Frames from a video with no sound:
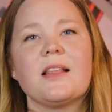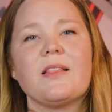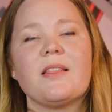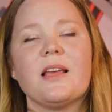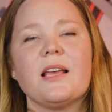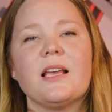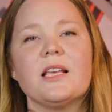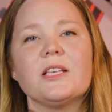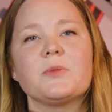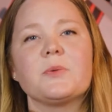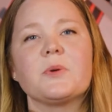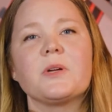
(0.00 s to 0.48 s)

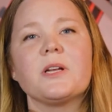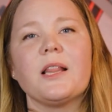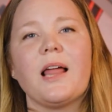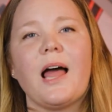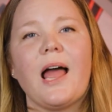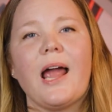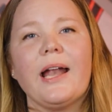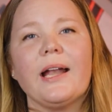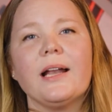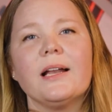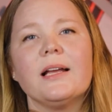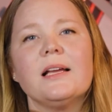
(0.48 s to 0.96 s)
the
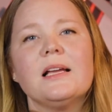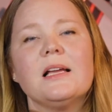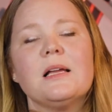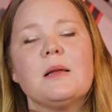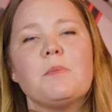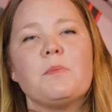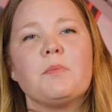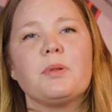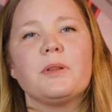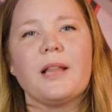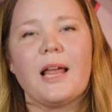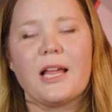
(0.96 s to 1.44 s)
Israelite
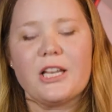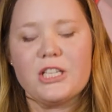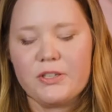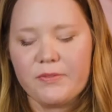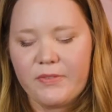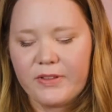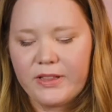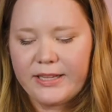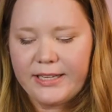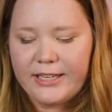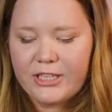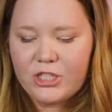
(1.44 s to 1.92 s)
Pledge of
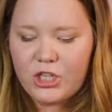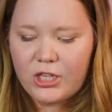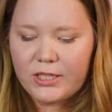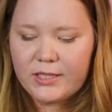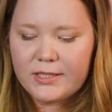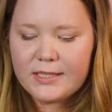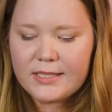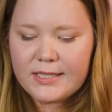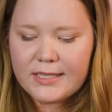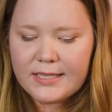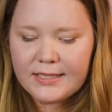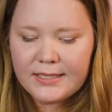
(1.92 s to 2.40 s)

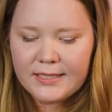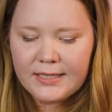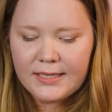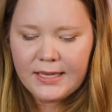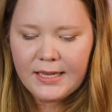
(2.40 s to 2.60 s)
Allegiance.